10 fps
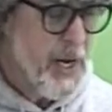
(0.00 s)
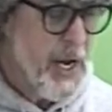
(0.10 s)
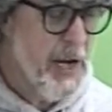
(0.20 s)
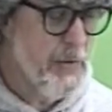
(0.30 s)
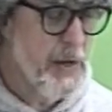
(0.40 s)

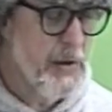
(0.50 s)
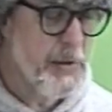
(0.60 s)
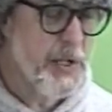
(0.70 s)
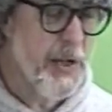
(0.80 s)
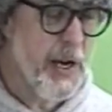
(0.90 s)
and we'll
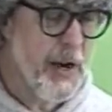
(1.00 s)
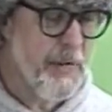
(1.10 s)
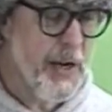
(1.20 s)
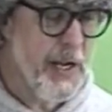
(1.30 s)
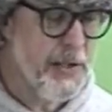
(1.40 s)
also have
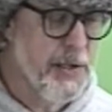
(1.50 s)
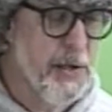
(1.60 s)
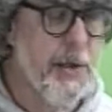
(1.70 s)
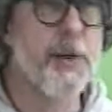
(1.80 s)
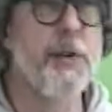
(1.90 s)
a
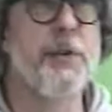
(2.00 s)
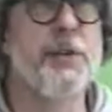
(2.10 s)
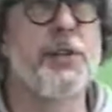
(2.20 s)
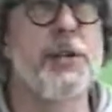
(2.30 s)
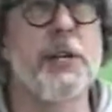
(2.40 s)
Xiegu
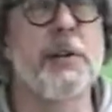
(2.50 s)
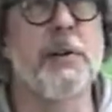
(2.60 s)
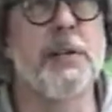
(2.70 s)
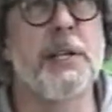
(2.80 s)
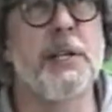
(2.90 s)

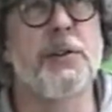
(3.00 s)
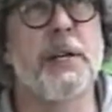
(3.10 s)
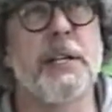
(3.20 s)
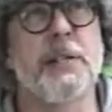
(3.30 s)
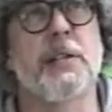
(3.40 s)
G90
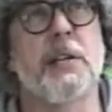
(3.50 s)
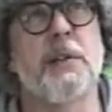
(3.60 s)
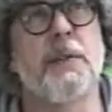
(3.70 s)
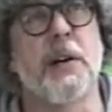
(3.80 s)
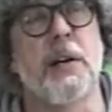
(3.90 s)

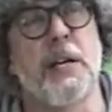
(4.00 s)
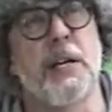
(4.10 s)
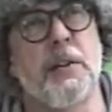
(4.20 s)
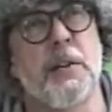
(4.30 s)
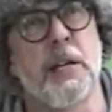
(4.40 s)
transceiver
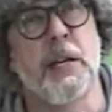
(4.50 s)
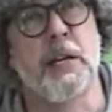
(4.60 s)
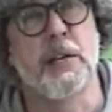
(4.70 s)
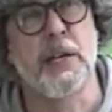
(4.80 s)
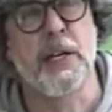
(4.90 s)
in the
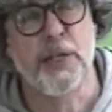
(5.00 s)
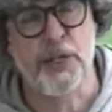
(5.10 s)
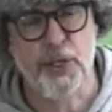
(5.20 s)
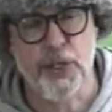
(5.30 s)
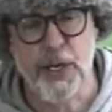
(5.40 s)
uh, in the
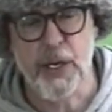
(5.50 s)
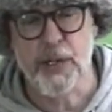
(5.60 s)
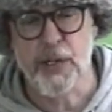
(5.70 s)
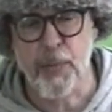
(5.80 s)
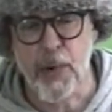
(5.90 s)
studio
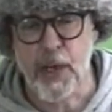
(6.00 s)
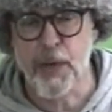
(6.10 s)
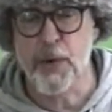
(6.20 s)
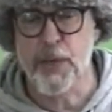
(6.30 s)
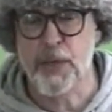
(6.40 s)
to play
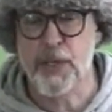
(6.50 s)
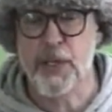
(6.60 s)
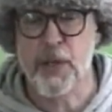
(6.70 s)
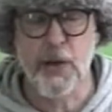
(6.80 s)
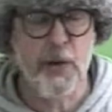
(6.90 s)
with
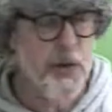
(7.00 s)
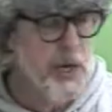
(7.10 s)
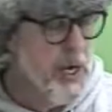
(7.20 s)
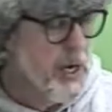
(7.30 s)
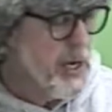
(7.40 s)
so
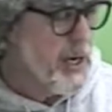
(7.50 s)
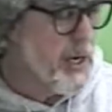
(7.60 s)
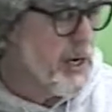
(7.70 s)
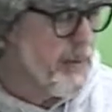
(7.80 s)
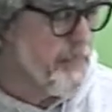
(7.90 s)

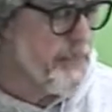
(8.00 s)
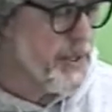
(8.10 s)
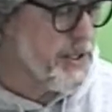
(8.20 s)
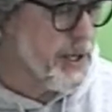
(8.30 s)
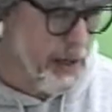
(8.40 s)
um,
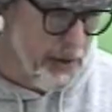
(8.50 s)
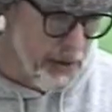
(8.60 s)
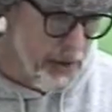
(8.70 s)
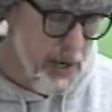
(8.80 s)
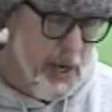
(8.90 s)
so
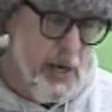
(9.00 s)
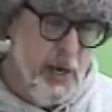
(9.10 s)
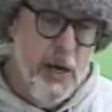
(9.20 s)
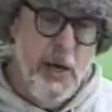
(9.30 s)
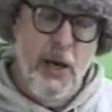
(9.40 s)

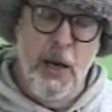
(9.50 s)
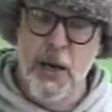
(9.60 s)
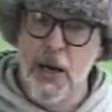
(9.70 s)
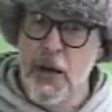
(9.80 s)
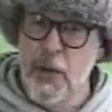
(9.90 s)

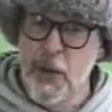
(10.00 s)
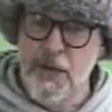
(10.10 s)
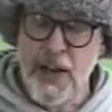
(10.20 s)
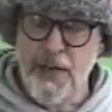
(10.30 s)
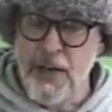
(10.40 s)
uh, we've
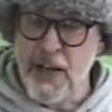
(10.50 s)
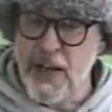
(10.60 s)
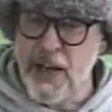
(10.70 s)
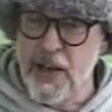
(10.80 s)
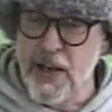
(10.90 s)
had the
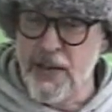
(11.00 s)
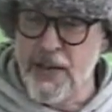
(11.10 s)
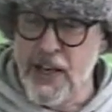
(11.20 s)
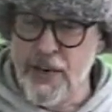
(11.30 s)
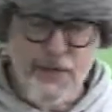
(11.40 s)
uh, the F